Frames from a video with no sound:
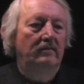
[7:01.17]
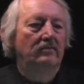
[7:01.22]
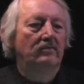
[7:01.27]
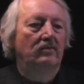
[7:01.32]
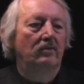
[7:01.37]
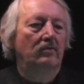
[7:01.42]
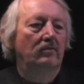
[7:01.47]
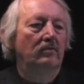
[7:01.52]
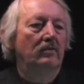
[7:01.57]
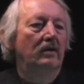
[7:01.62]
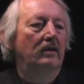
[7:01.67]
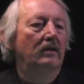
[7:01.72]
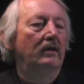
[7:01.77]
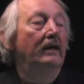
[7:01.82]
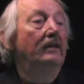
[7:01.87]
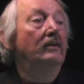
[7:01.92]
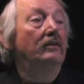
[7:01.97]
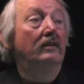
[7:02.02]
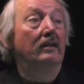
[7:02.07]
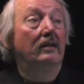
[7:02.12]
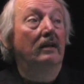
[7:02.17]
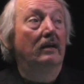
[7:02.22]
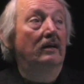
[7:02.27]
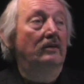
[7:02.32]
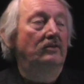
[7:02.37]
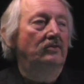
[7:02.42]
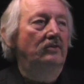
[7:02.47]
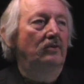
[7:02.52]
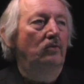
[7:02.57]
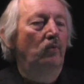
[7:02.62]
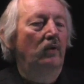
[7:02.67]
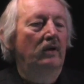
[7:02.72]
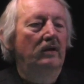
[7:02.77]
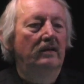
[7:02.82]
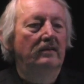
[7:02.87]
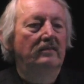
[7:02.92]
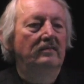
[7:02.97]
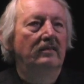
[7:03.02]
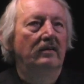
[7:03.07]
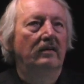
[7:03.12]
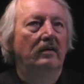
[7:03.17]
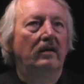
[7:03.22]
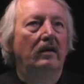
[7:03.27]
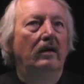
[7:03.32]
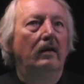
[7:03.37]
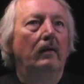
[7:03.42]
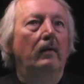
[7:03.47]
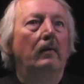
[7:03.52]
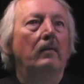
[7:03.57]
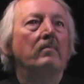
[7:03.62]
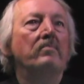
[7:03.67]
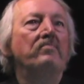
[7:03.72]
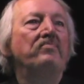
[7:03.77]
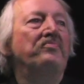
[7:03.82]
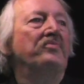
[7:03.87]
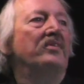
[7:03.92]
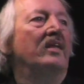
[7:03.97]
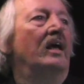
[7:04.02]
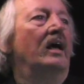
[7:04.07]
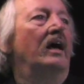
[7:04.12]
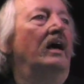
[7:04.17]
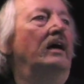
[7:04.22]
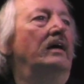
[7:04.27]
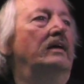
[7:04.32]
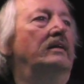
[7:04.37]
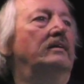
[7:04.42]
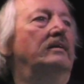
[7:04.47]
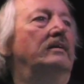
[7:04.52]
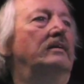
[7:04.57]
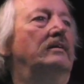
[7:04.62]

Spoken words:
So anything larger than 1, let's say. And